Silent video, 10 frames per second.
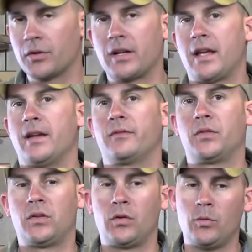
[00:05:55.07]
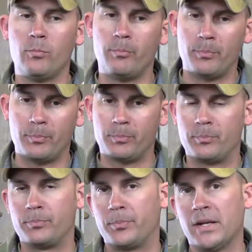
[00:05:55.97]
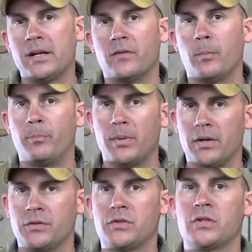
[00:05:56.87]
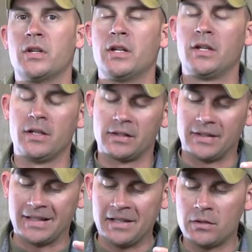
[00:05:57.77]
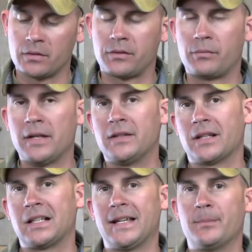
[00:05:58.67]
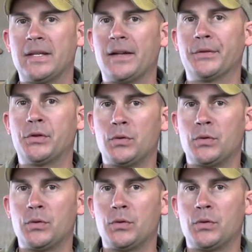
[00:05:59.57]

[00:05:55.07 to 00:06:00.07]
you're going to have too big of a bunch to get your thread to clamp down